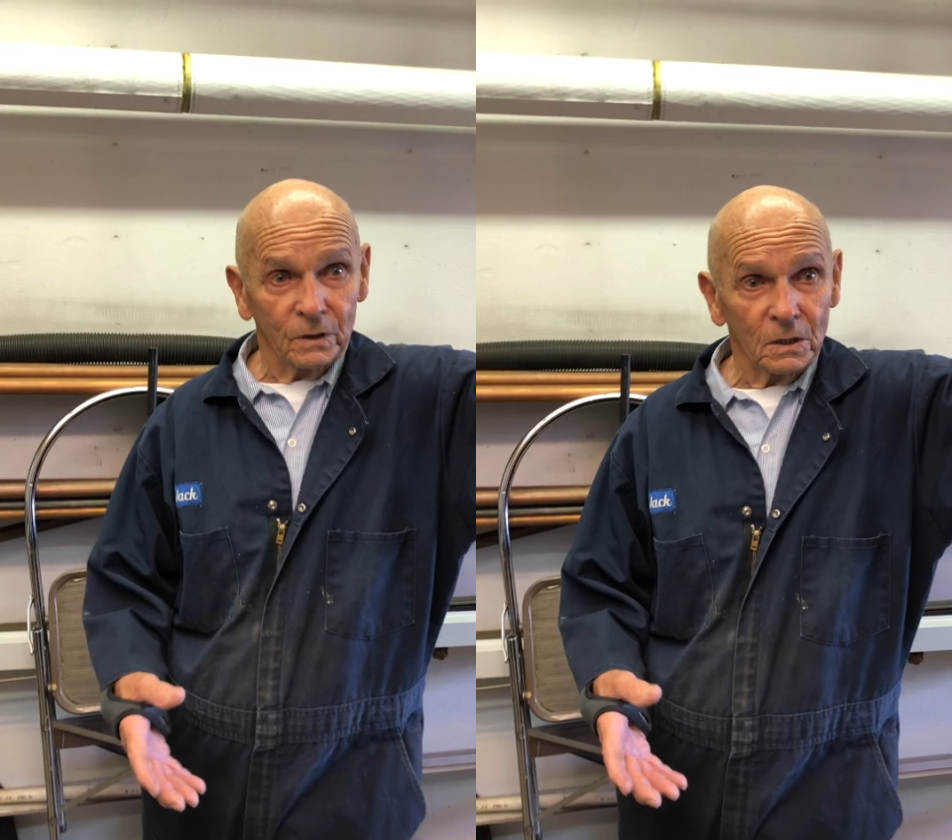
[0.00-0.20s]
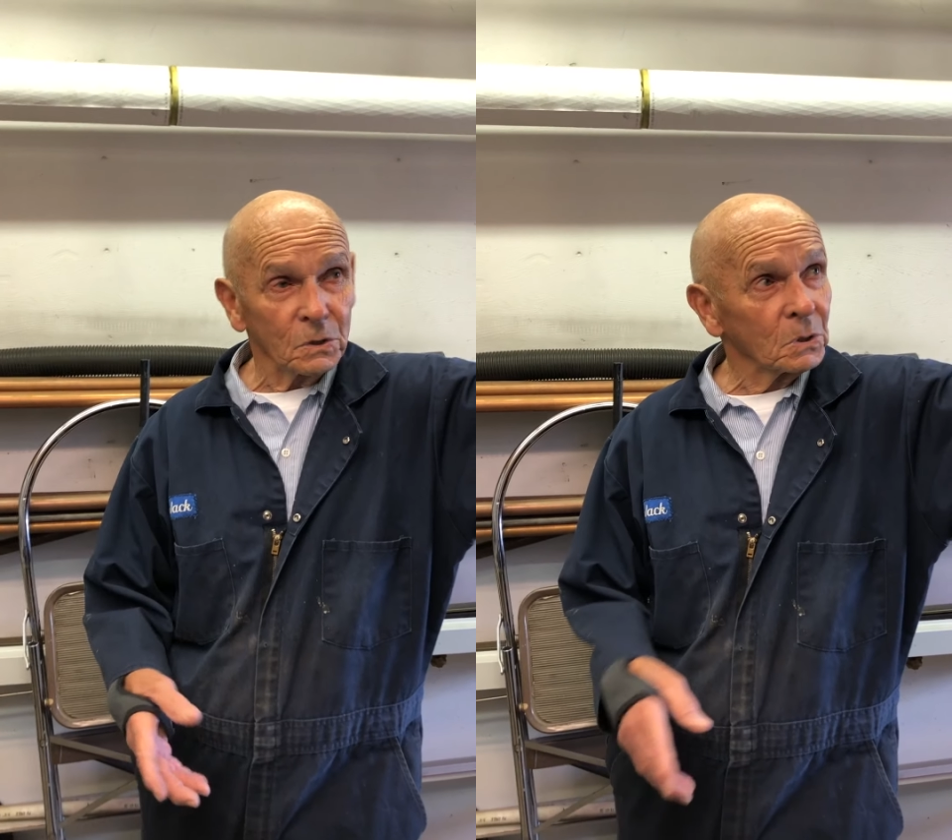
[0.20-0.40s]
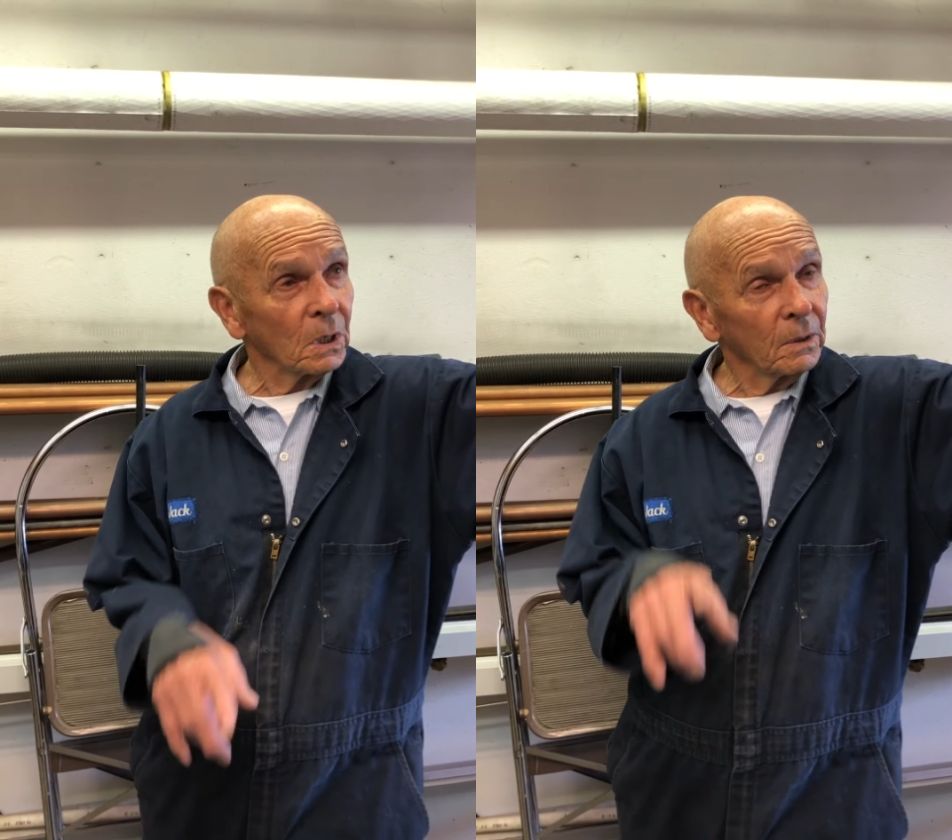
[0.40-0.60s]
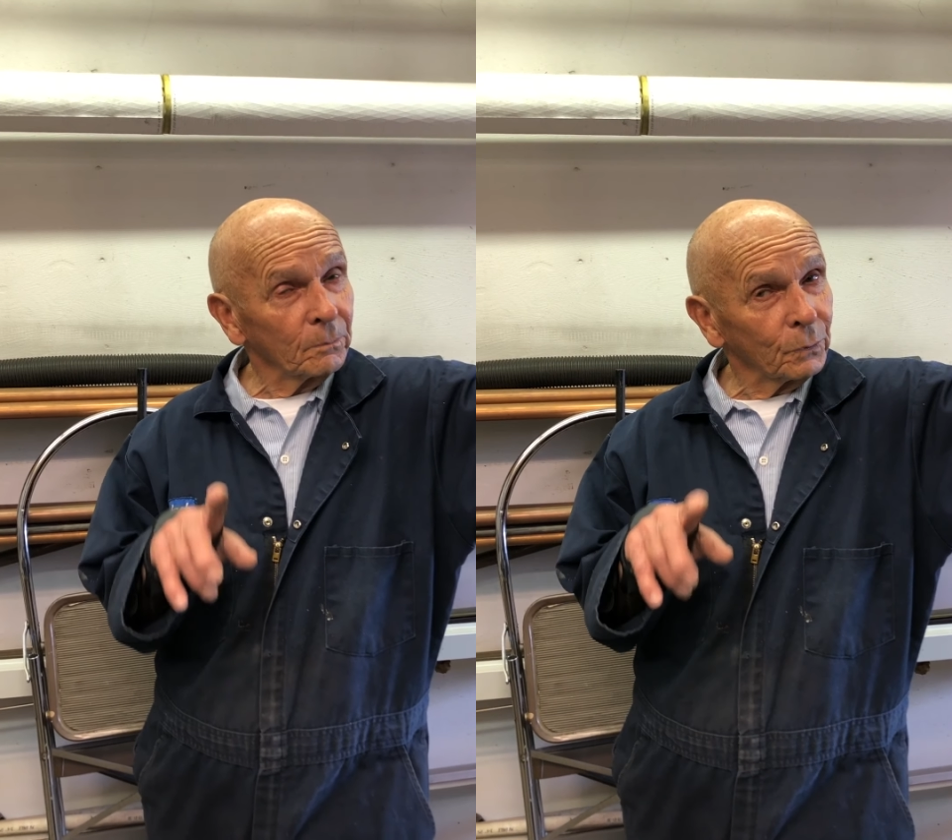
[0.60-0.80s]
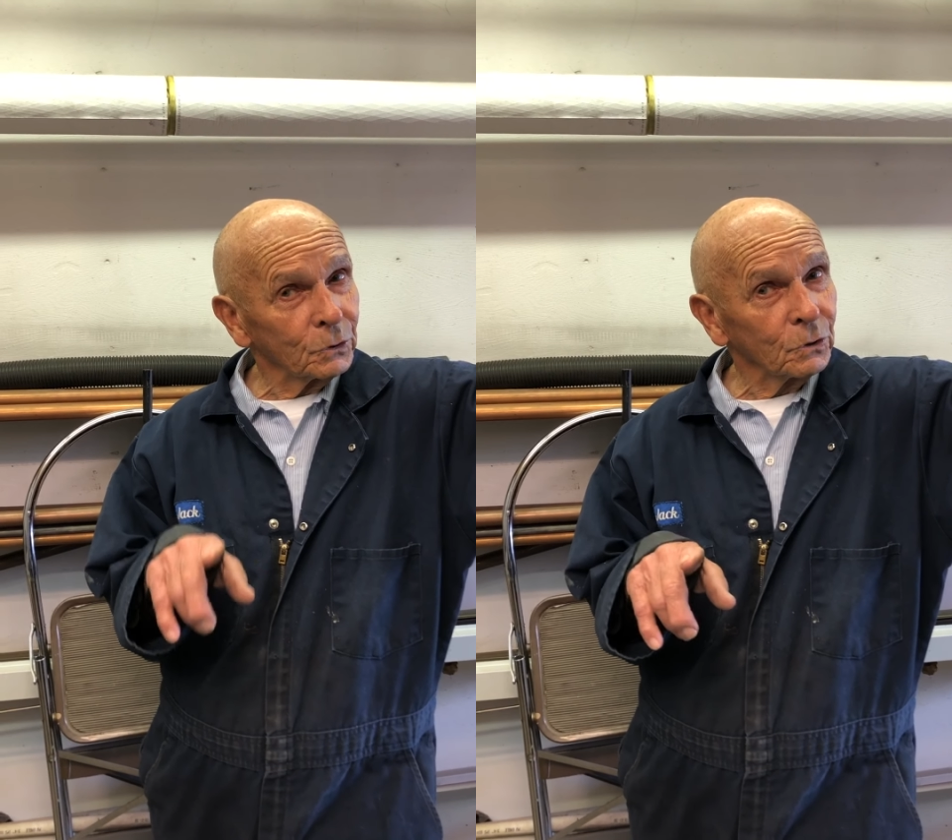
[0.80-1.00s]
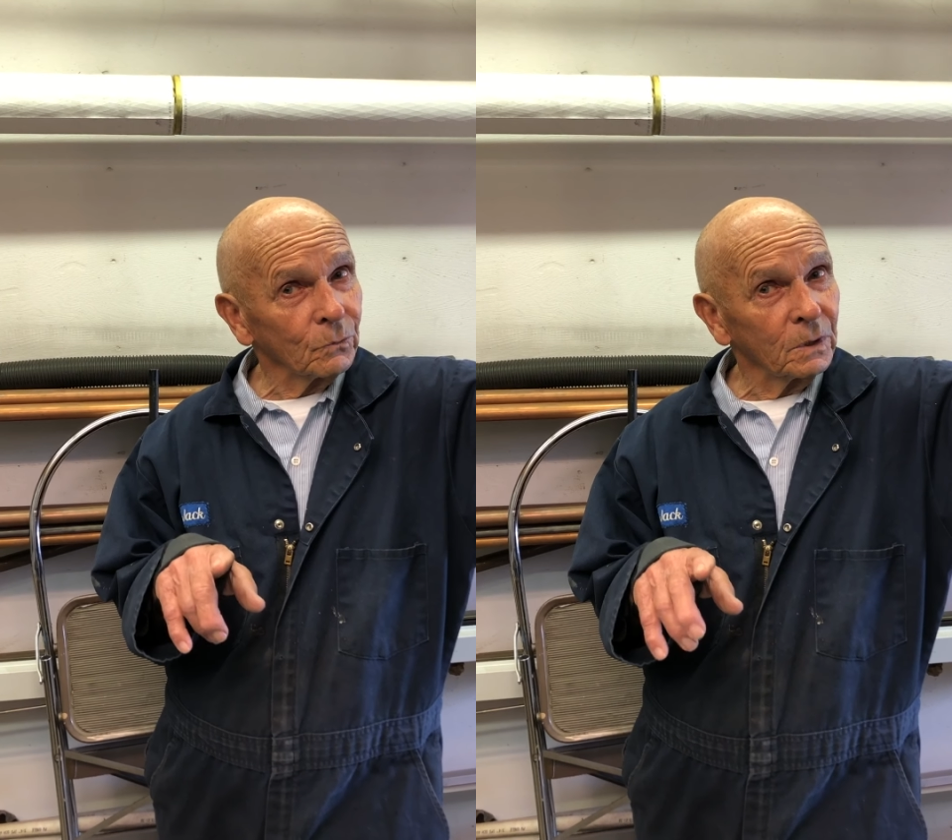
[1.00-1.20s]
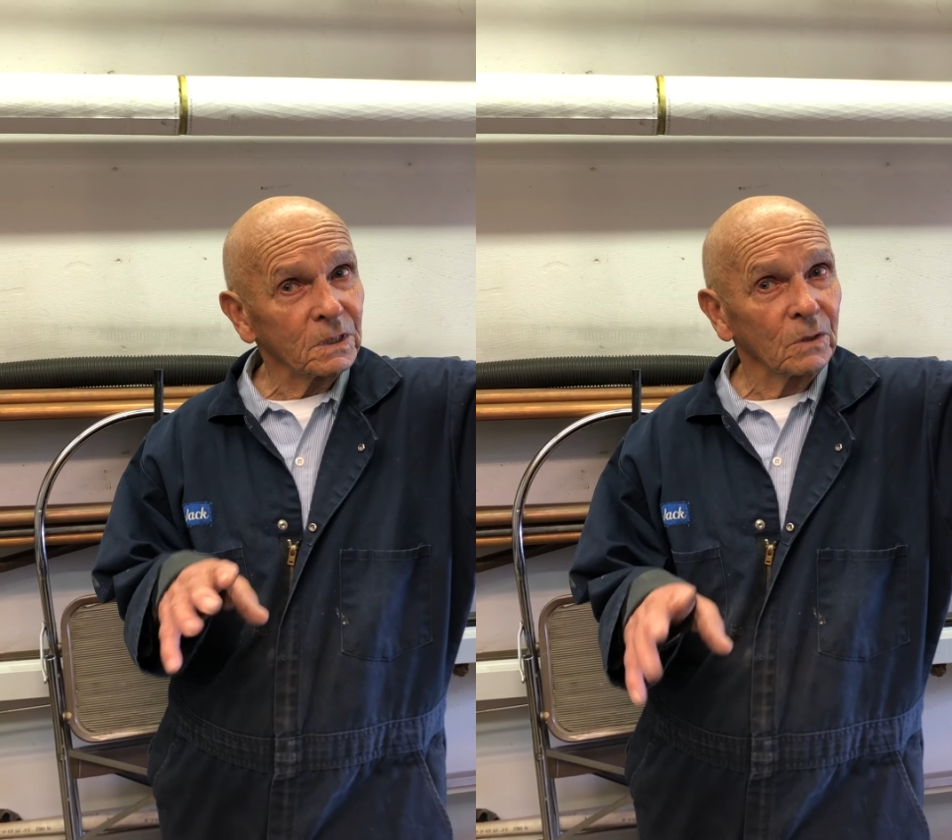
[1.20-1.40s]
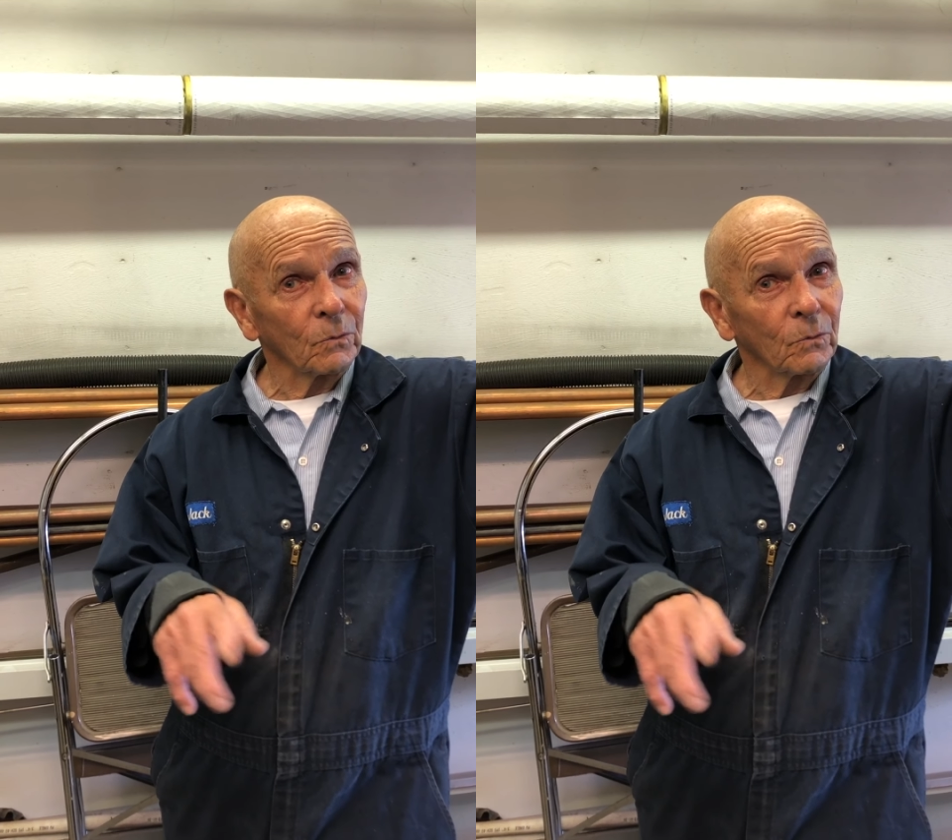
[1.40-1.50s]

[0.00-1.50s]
doesn't start, push the reset.